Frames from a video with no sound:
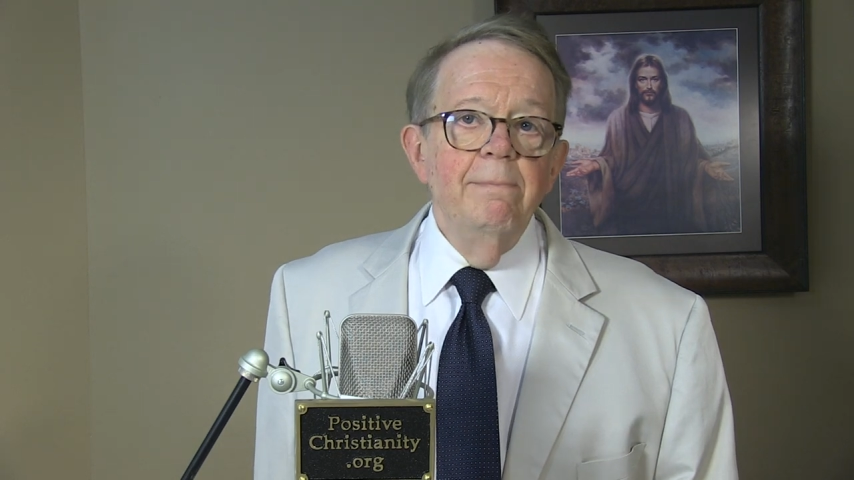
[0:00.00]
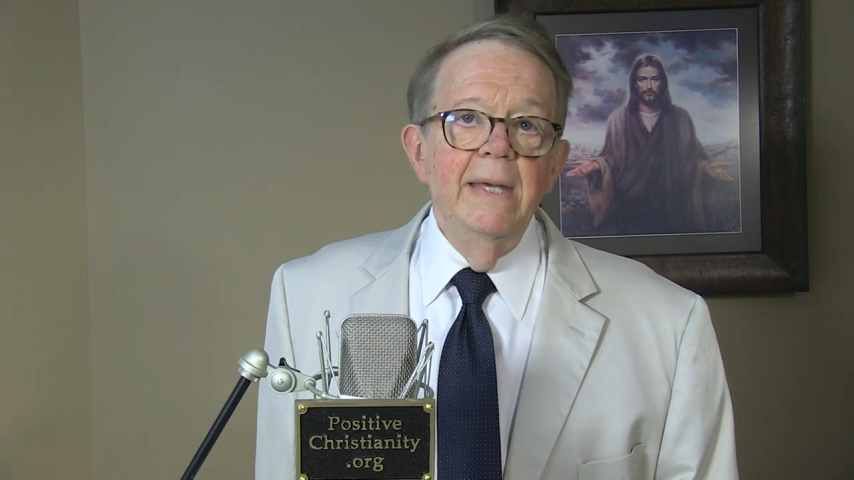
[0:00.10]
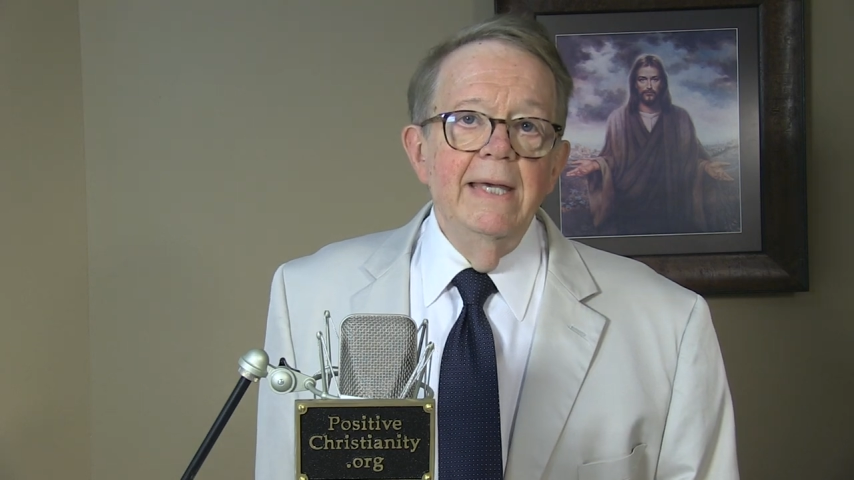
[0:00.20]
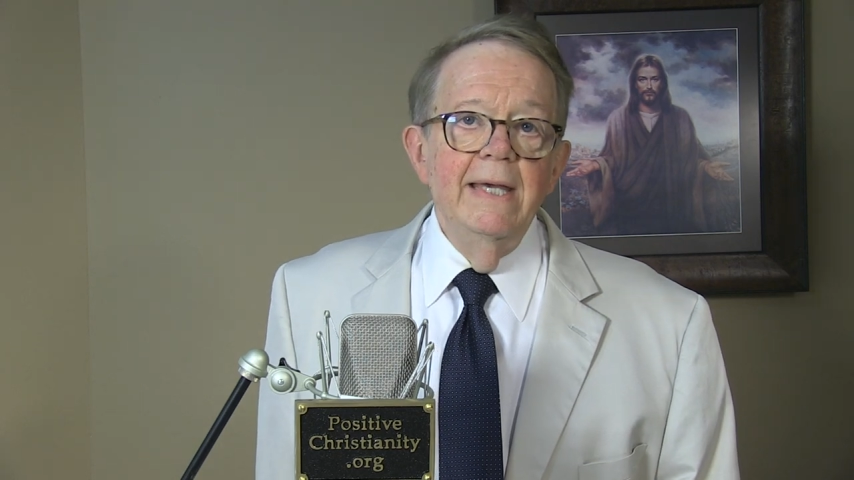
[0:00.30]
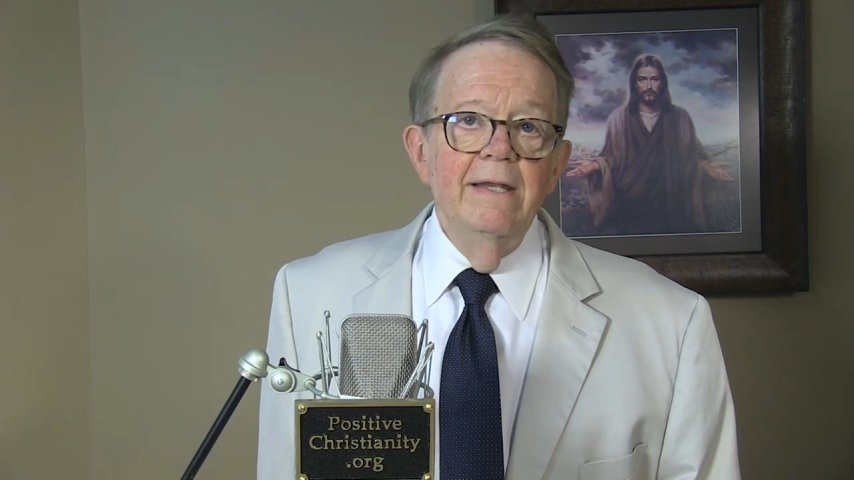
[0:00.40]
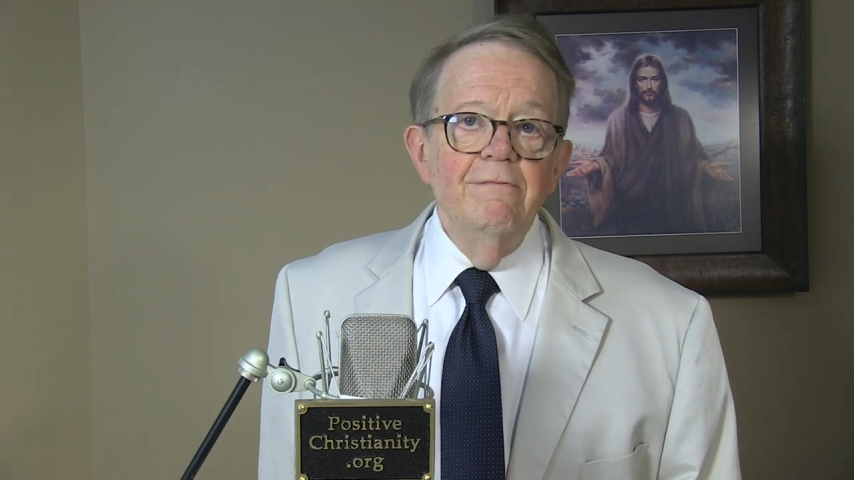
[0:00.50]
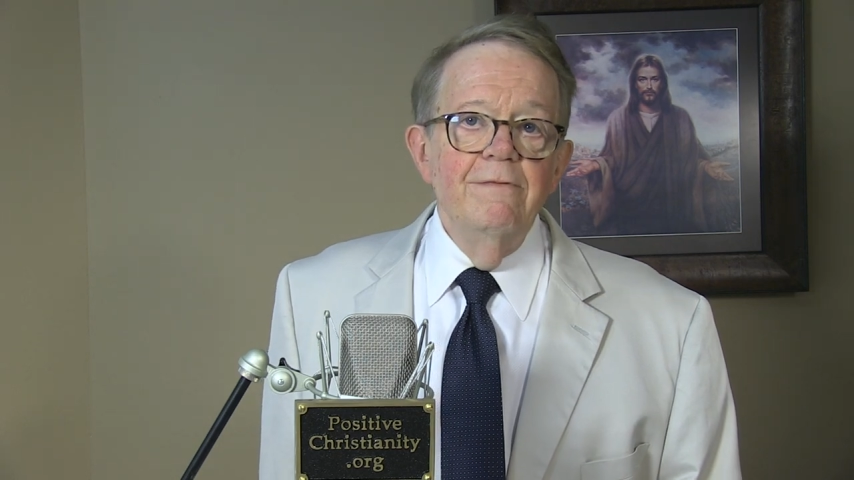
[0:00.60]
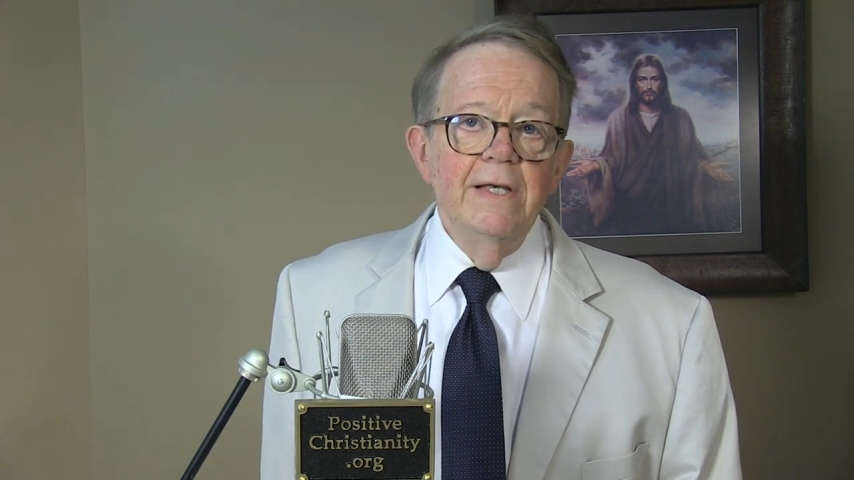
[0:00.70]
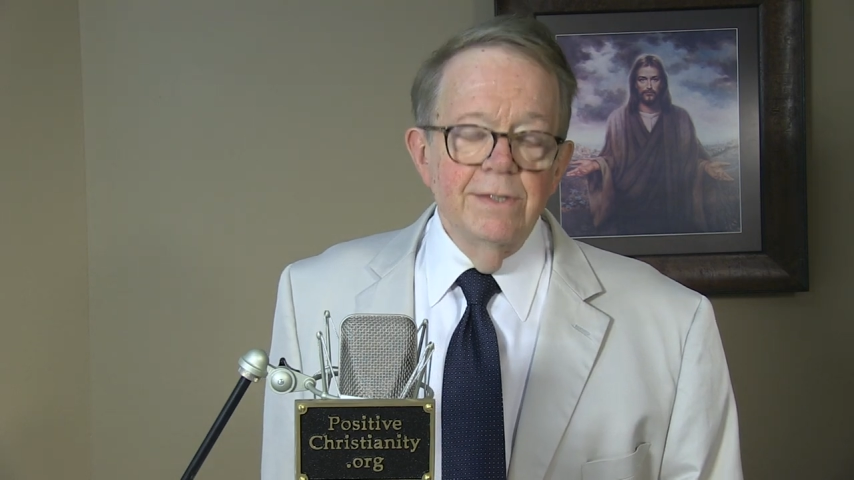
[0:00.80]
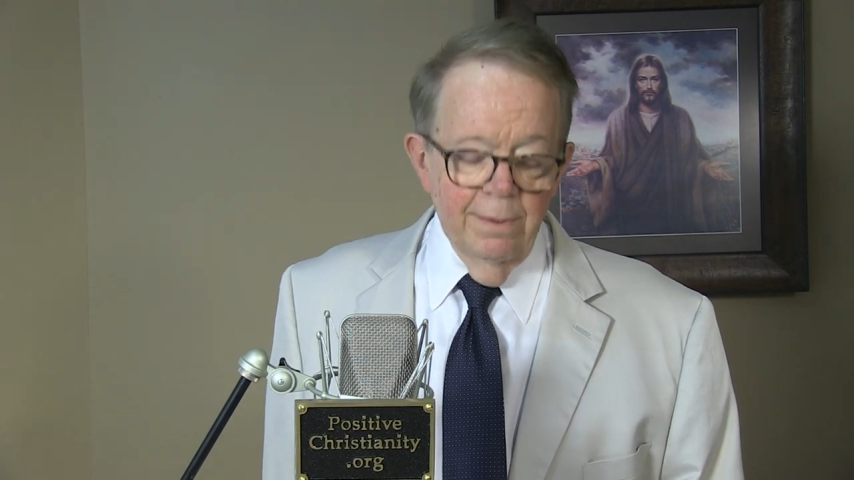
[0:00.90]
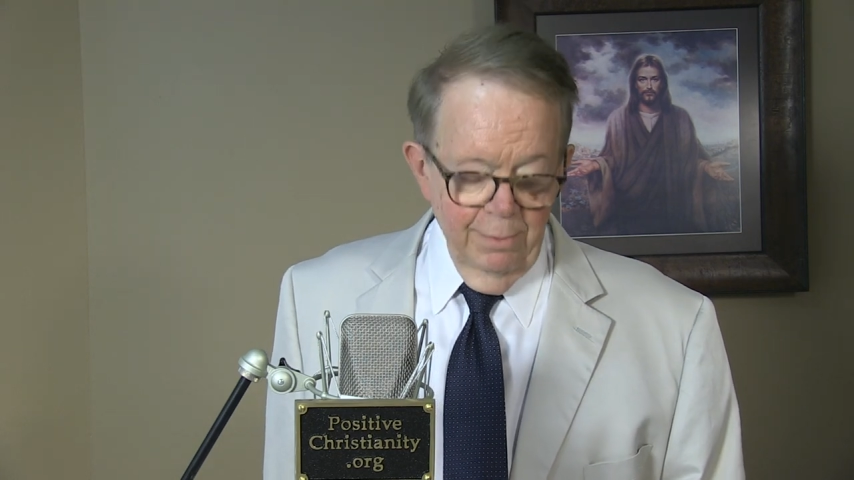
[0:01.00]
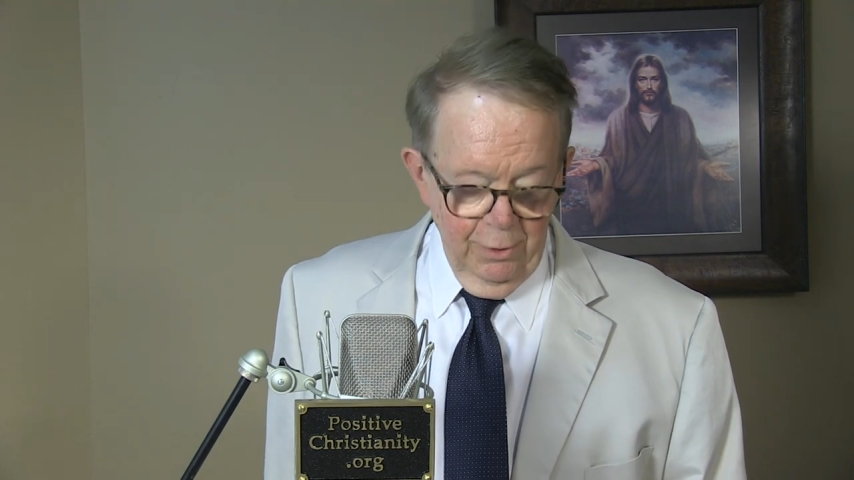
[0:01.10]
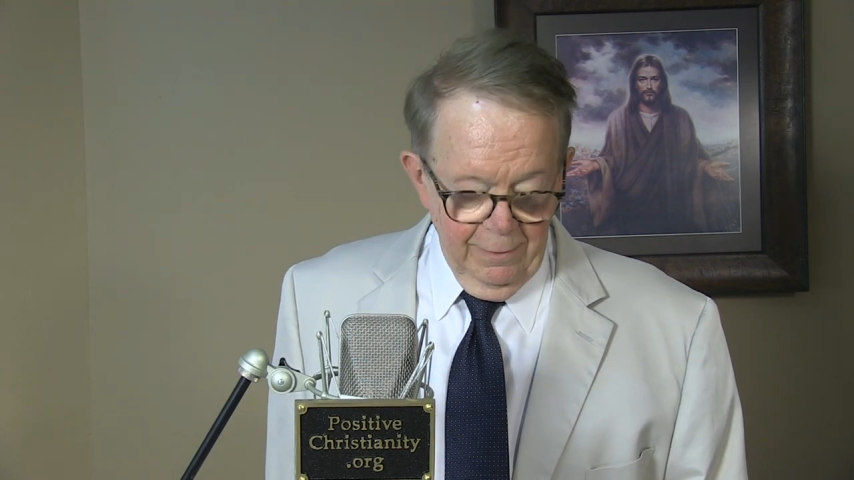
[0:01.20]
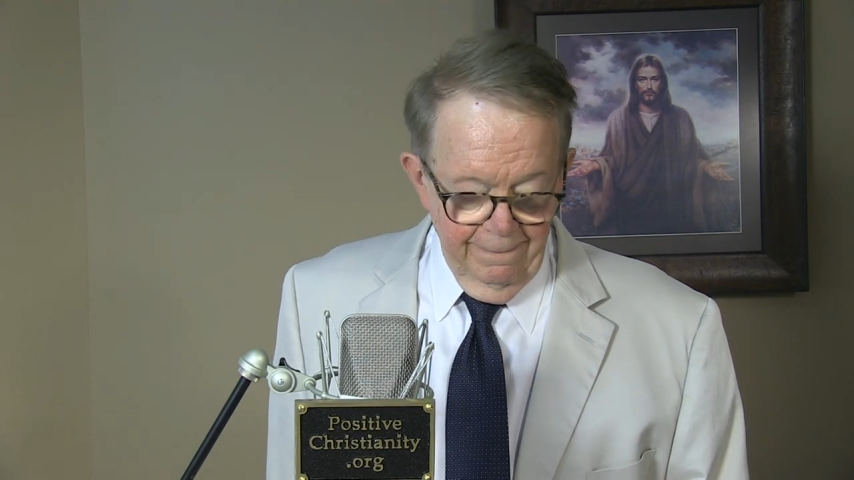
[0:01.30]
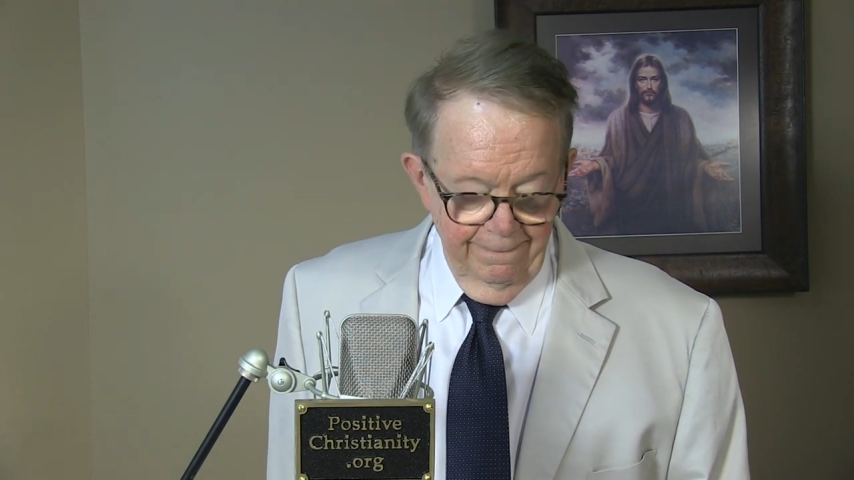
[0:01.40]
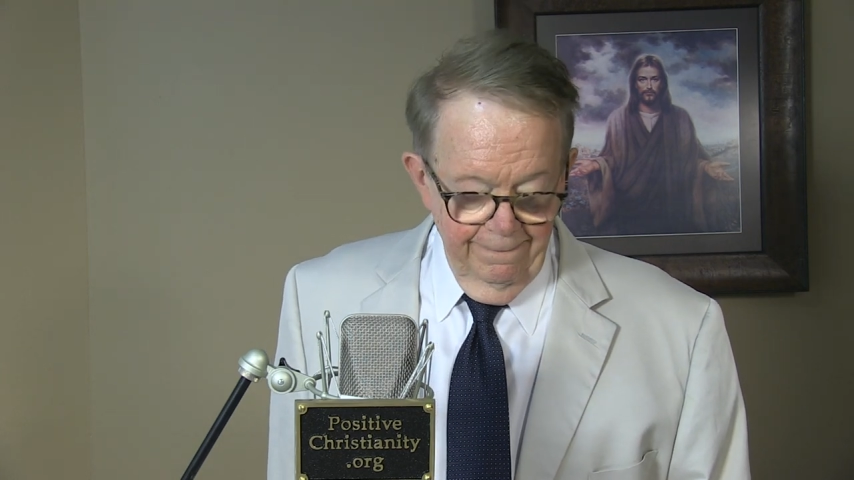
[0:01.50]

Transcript: me invisible.